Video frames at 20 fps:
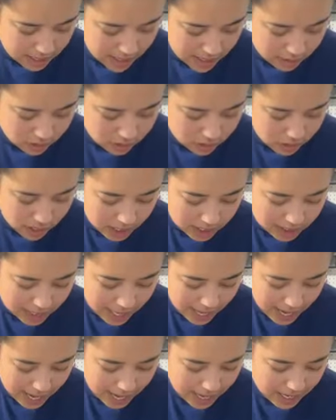yesterday's
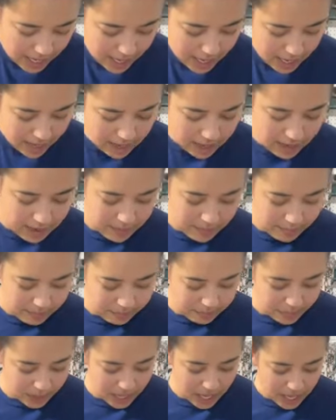had
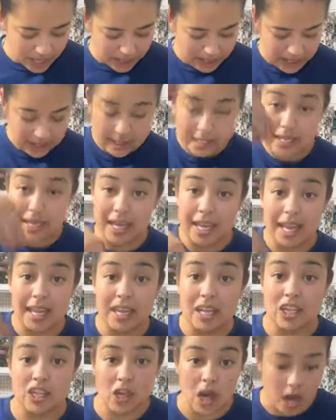a slit
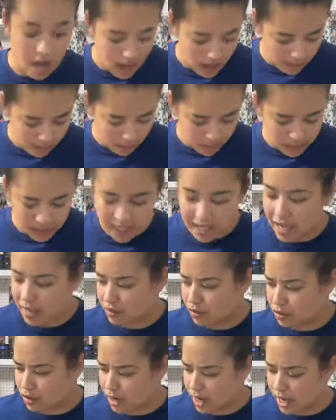in the top. Was it
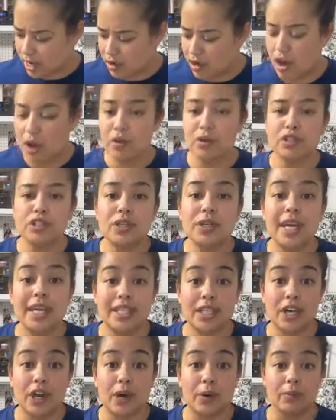yesterday? No, it was 2
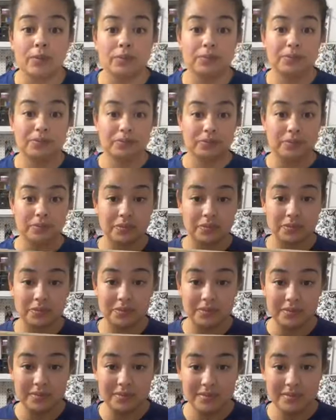days ago.
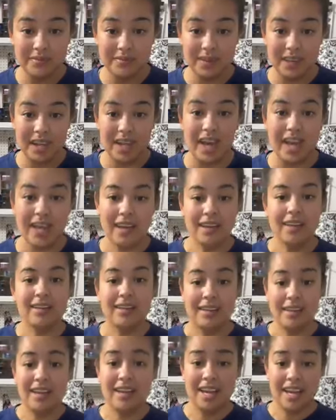Okay,
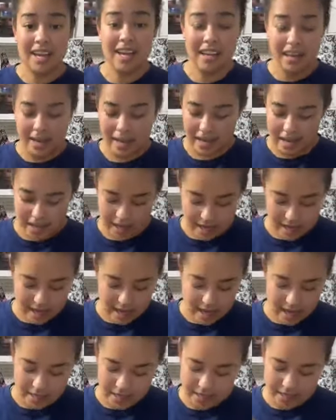
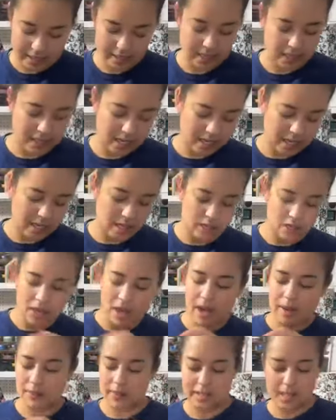had a slit in the
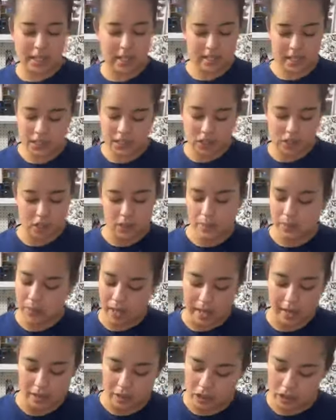top. See, this is too
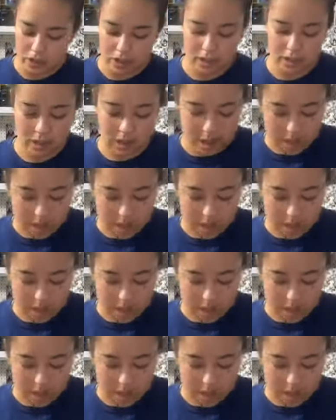much.